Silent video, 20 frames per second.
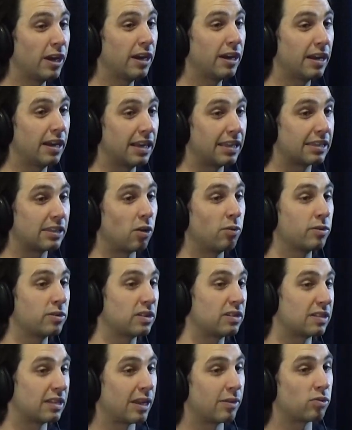weed, it's
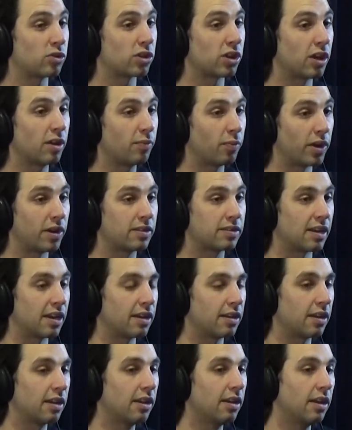almost the same shit, but
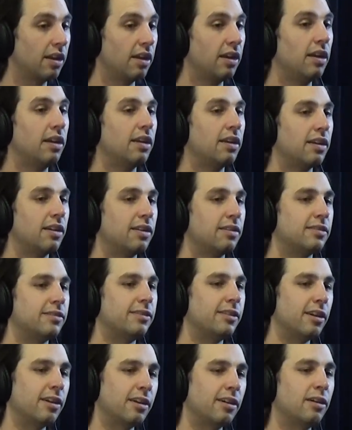it's like,
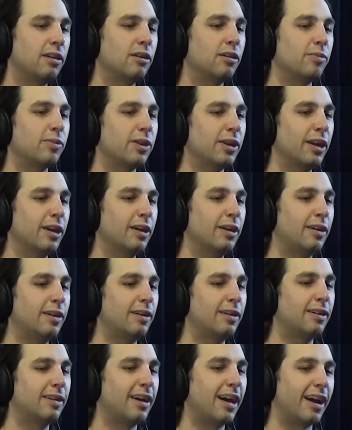duh, you
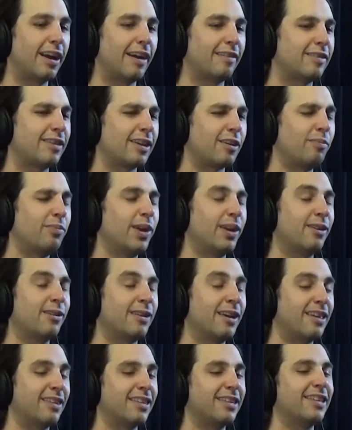know, I don't have to take a
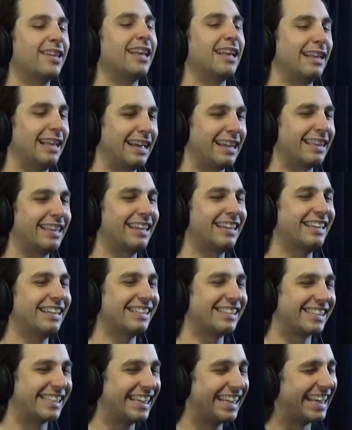pill or nothing. I like
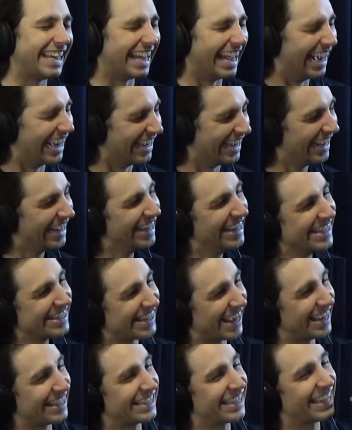this. Yeah.
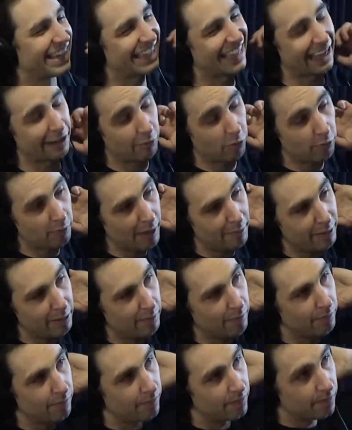So I was thinking like, well,
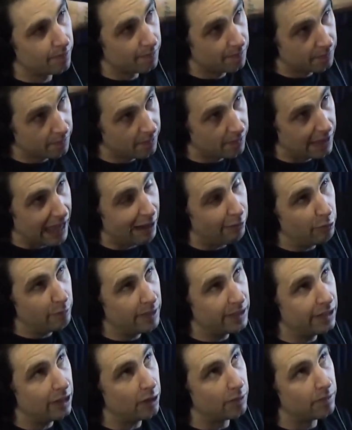maybe that
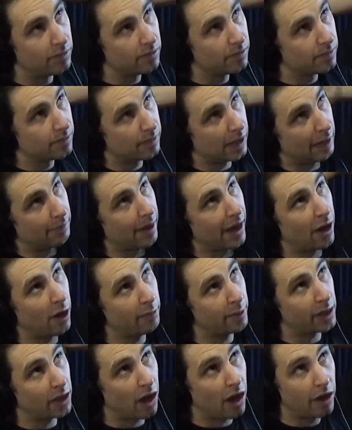would be dope. And
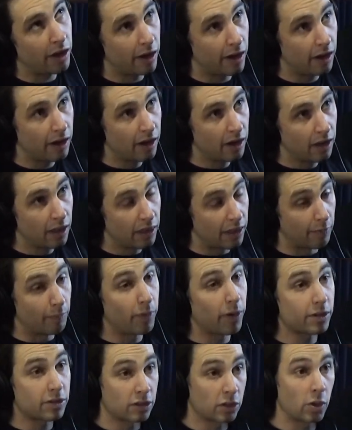my homie Connor,
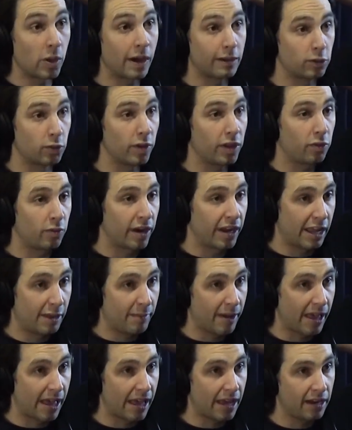the person who I was with when
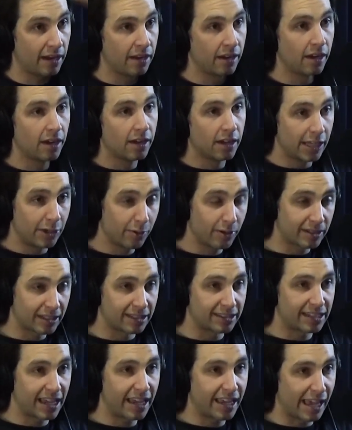I hit my head, he
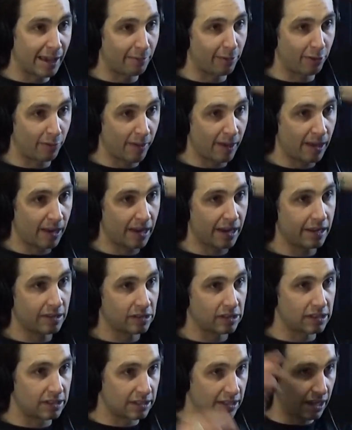works at skate camp with me
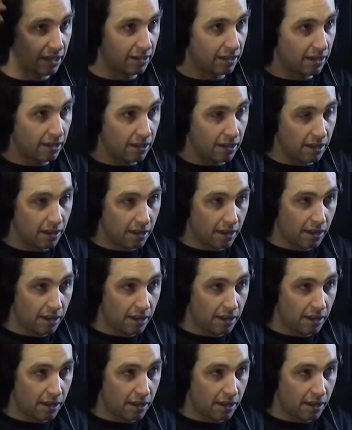and he's just like,